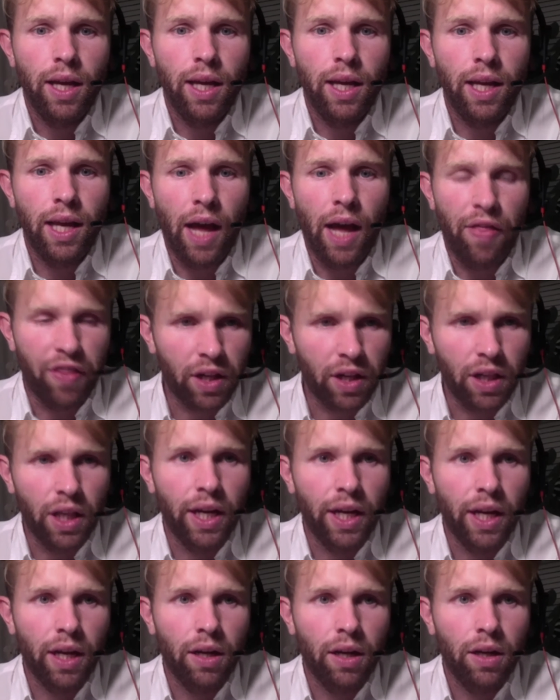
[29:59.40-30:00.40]
at the
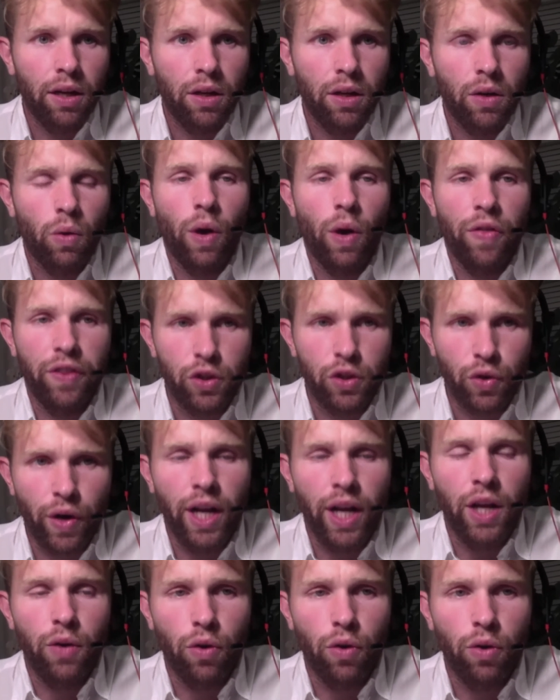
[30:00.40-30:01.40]
clinic or at the
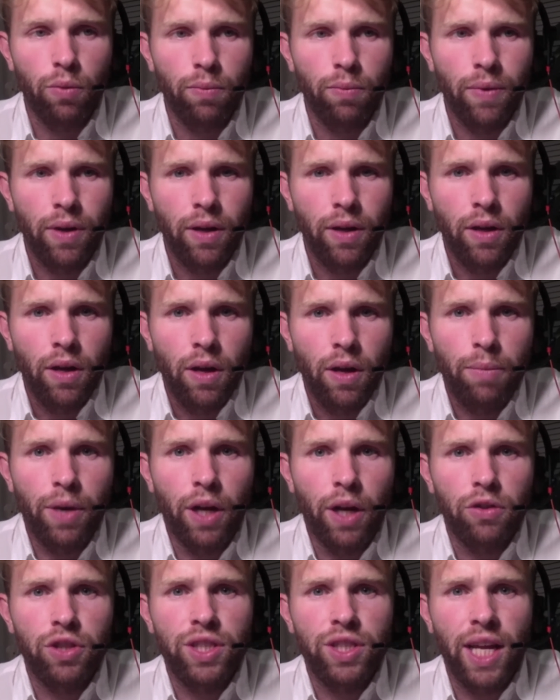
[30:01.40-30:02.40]
training room, but
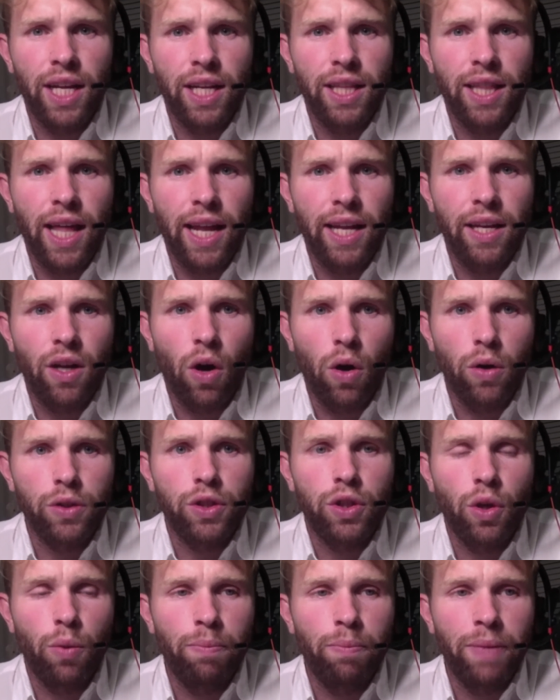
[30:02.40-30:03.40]
understanding that it
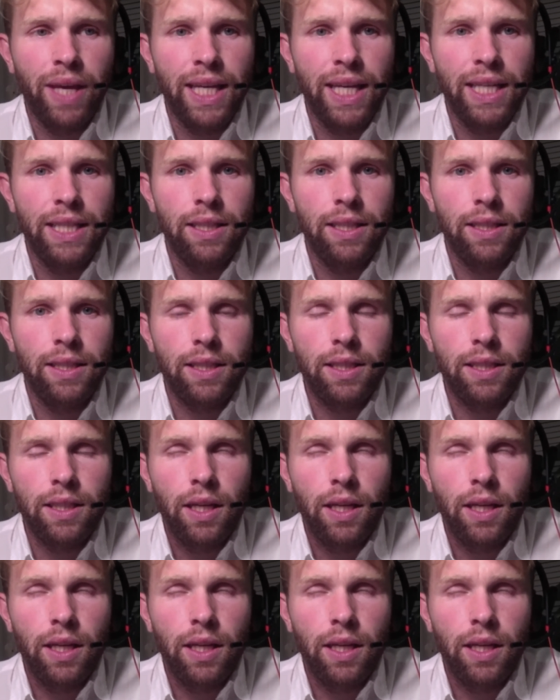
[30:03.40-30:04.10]
also means